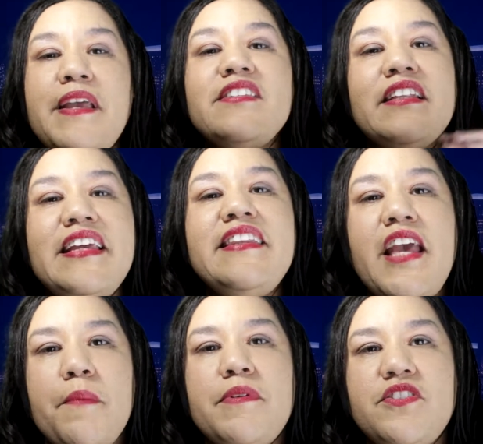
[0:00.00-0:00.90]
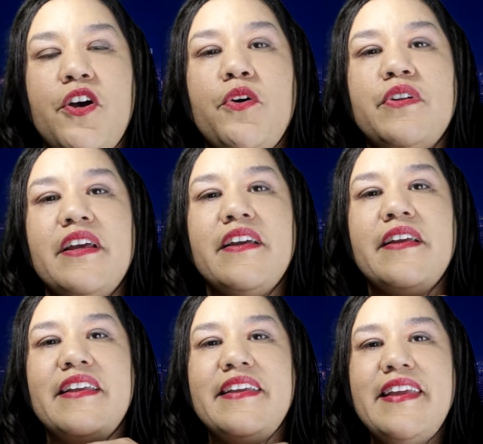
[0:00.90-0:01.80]
basically in the episode,
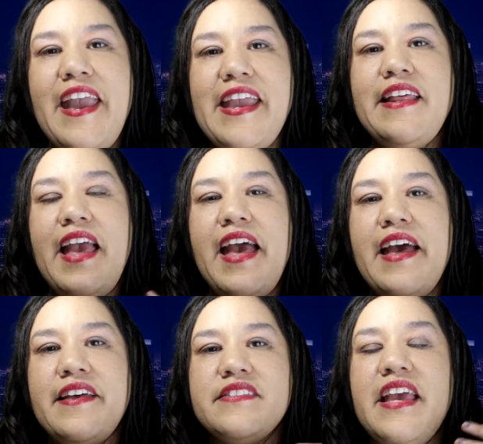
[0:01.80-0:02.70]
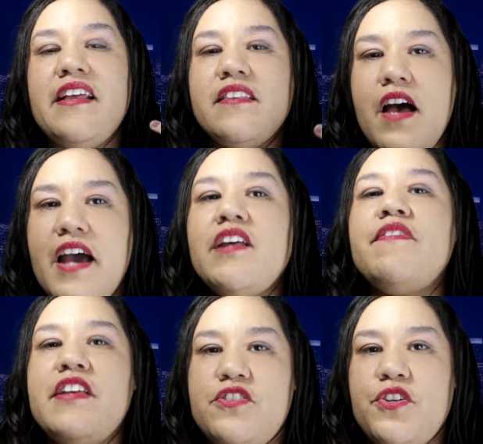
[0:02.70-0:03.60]
Kate has a
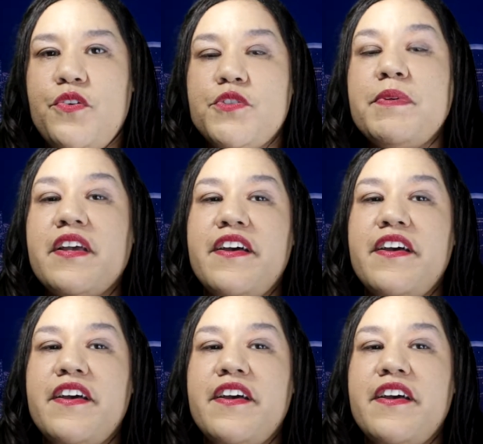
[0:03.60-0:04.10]
lot of issues